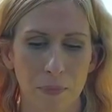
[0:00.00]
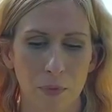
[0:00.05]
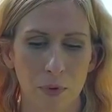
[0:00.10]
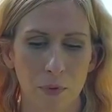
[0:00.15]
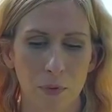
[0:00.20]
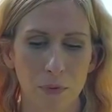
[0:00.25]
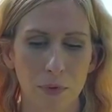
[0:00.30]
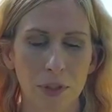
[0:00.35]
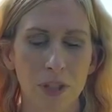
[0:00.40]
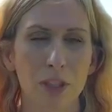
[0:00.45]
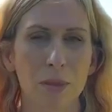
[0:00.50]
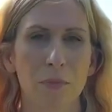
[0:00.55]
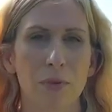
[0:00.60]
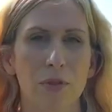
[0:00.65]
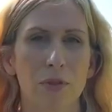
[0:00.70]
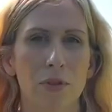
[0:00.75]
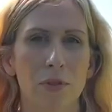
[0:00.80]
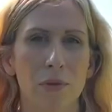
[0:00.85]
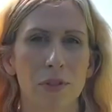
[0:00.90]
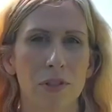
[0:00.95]
really
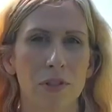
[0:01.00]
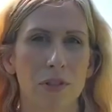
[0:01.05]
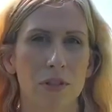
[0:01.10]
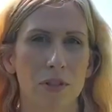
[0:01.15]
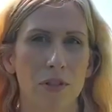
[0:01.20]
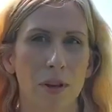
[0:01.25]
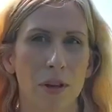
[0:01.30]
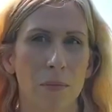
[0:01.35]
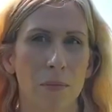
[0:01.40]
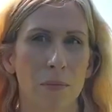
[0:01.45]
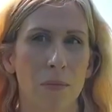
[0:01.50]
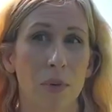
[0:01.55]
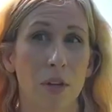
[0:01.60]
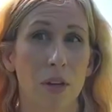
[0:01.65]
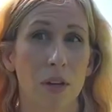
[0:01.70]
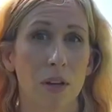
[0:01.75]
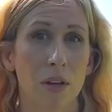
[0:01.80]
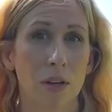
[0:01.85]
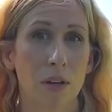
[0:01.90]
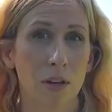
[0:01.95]
pursuing some
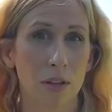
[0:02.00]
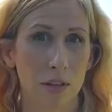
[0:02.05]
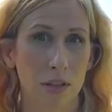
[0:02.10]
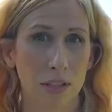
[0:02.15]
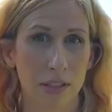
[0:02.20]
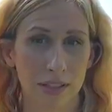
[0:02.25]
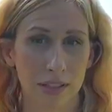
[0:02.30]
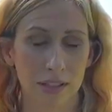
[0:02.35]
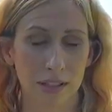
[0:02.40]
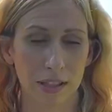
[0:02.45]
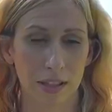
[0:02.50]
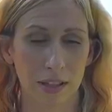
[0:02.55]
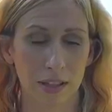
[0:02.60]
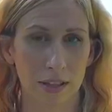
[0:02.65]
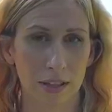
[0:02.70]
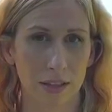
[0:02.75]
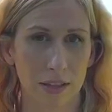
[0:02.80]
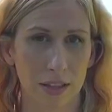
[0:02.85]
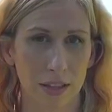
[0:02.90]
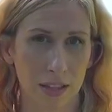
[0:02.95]
holistic
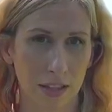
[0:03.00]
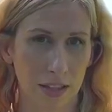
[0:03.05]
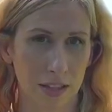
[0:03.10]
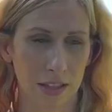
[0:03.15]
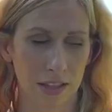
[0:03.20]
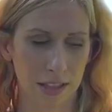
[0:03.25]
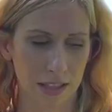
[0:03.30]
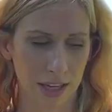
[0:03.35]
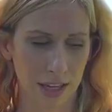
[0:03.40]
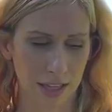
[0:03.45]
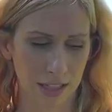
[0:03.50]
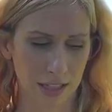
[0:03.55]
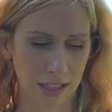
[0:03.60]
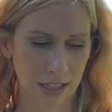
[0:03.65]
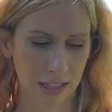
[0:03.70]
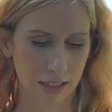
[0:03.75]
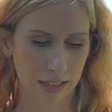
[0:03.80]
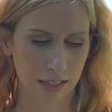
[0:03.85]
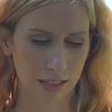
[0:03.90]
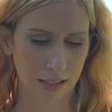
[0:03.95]
healing
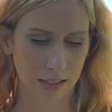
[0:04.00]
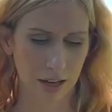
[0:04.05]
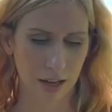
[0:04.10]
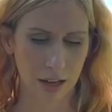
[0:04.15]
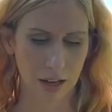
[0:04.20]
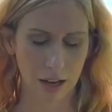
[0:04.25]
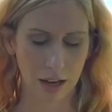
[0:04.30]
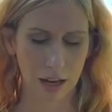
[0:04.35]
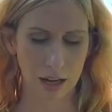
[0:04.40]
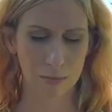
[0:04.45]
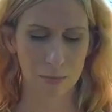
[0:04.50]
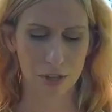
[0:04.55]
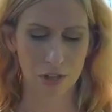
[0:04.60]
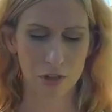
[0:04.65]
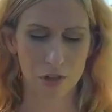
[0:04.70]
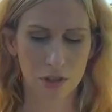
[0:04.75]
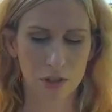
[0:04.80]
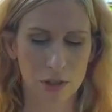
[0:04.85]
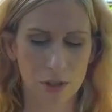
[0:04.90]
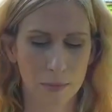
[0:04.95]
techniques. I
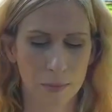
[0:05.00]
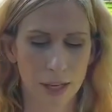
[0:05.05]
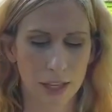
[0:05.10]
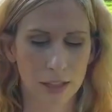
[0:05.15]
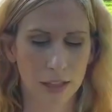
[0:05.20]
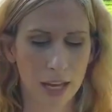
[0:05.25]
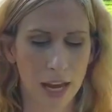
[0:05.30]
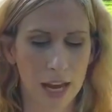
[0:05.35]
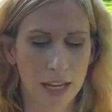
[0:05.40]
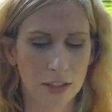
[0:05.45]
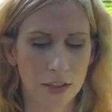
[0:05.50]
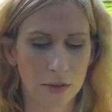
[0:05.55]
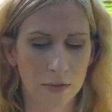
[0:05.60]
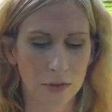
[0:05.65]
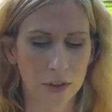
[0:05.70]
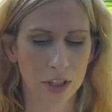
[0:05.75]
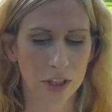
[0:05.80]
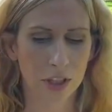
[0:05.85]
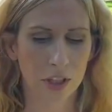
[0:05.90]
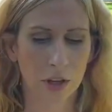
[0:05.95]
mentioned in my last
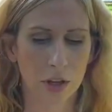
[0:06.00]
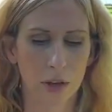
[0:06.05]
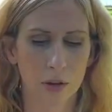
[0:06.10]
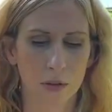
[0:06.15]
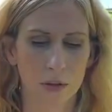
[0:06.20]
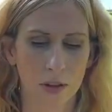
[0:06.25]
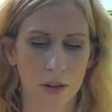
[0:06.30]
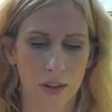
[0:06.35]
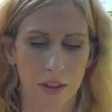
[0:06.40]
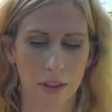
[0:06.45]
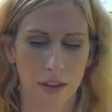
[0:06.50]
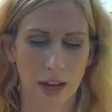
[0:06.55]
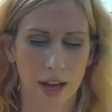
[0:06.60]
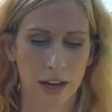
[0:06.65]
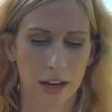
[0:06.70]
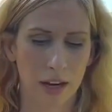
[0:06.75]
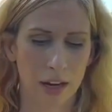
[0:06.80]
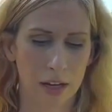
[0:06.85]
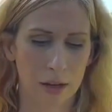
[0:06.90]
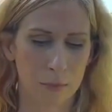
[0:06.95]
video
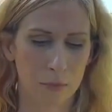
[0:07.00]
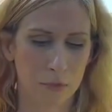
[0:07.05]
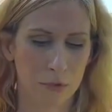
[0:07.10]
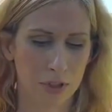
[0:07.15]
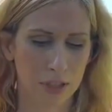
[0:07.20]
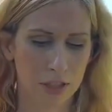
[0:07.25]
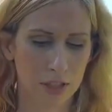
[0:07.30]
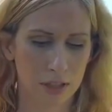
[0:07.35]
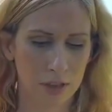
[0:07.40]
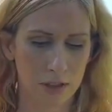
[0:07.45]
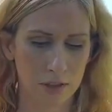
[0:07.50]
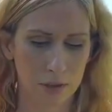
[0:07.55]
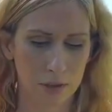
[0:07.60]
that I'm reading this